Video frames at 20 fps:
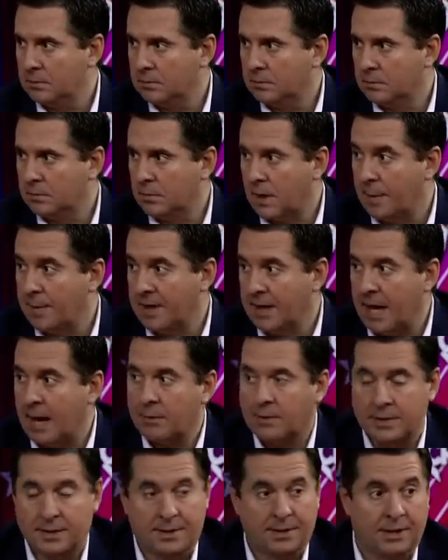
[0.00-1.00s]
I mean, that
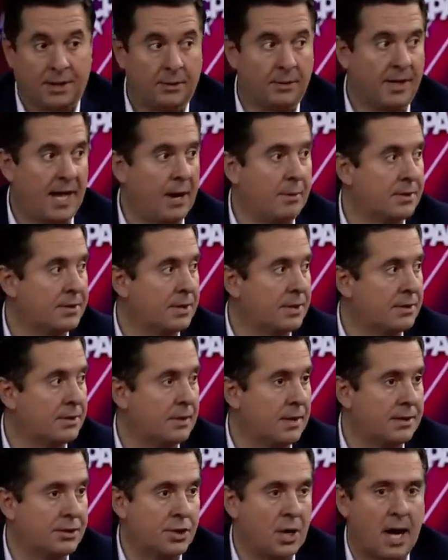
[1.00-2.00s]
was a
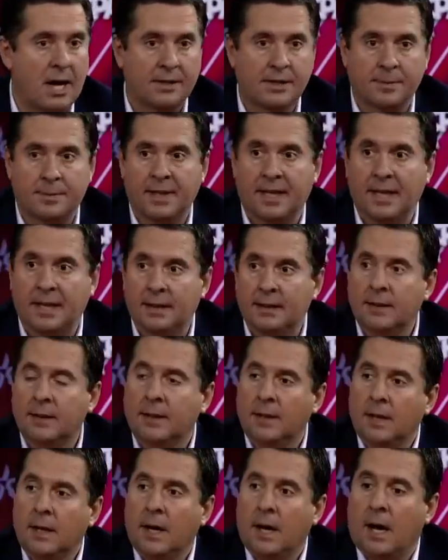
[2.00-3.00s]
shock to me.
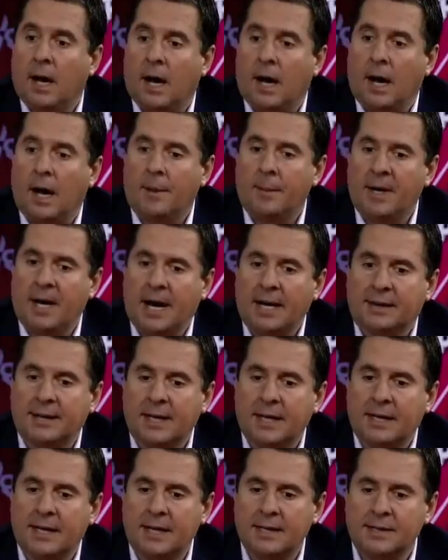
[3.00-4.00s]
And I think
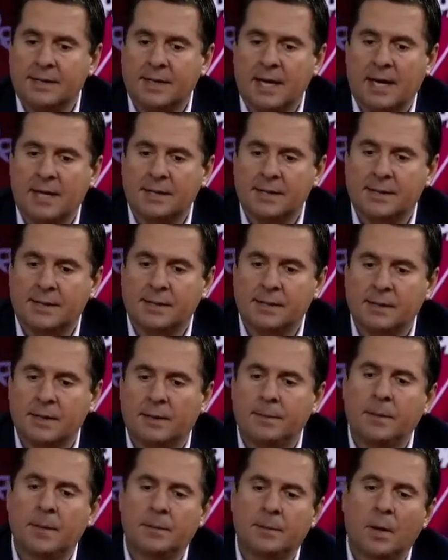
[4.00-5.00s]

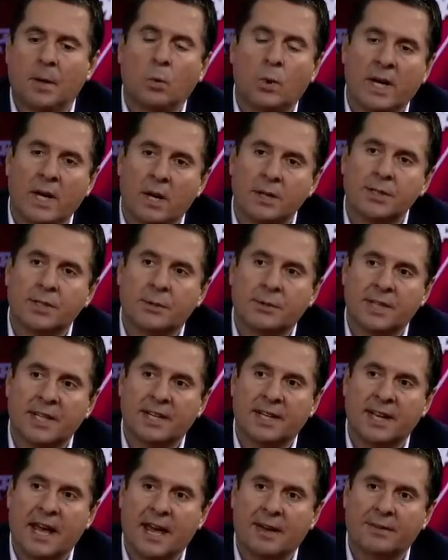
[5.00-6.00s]
but we also didn't
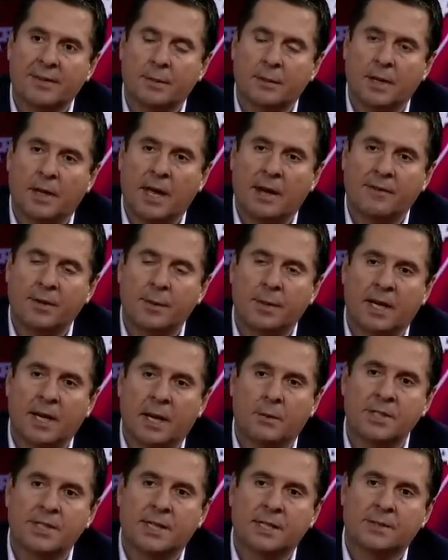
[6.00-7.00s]
have it. Everybody always
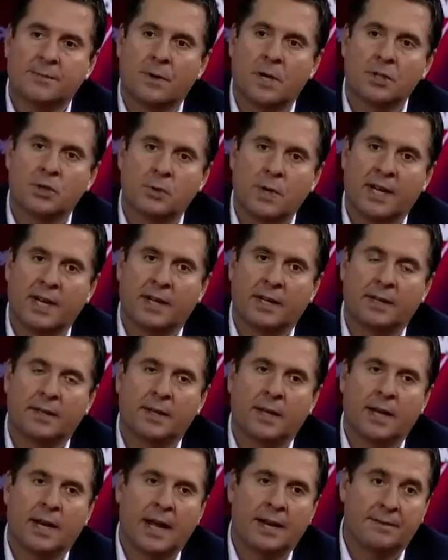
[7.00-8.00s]
gets frustrated, and
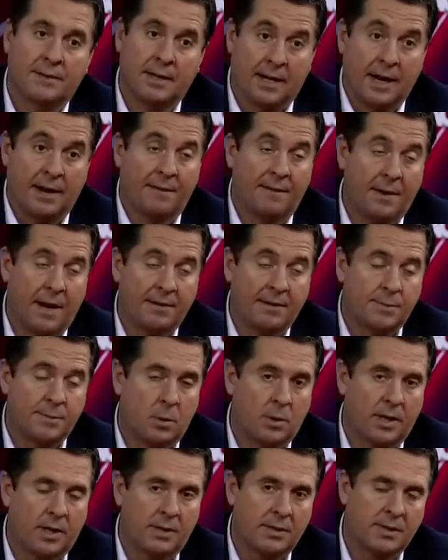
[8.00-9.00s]
I spoke
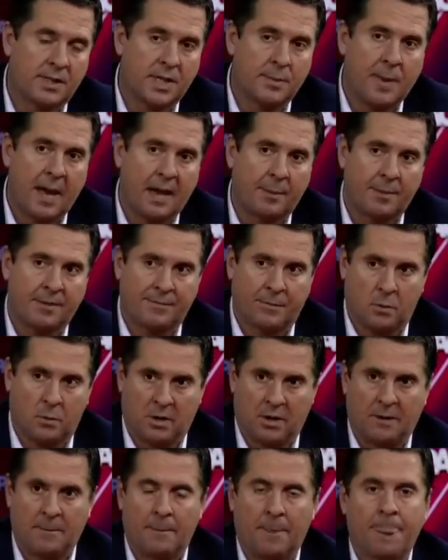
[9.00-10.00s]
here at CPAC before.
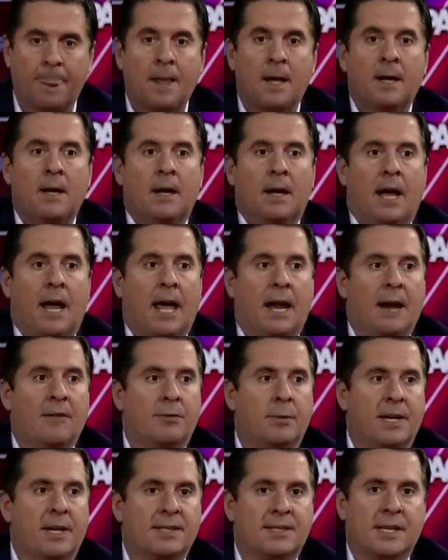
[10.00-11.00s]
And everybody
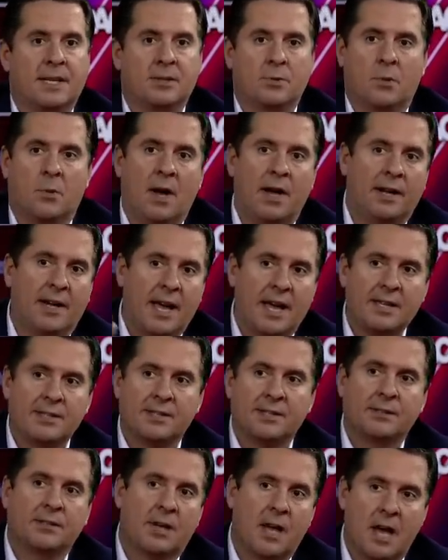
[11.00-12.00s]
says, well, why you guys in
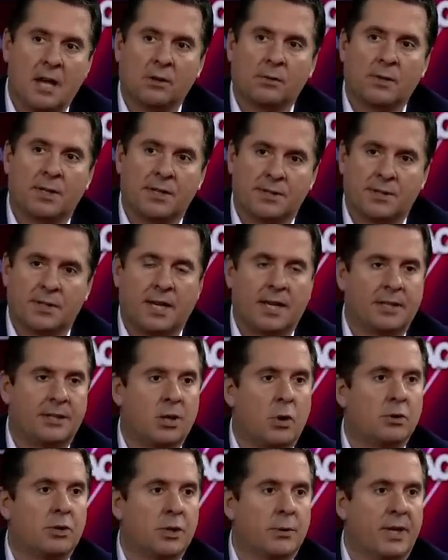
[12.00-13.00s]
Congress don't
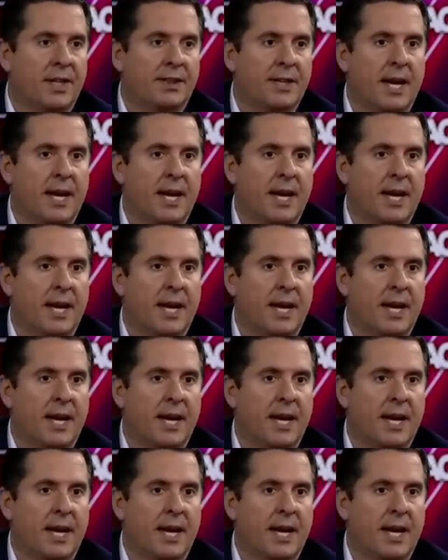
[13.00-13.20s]
do anything?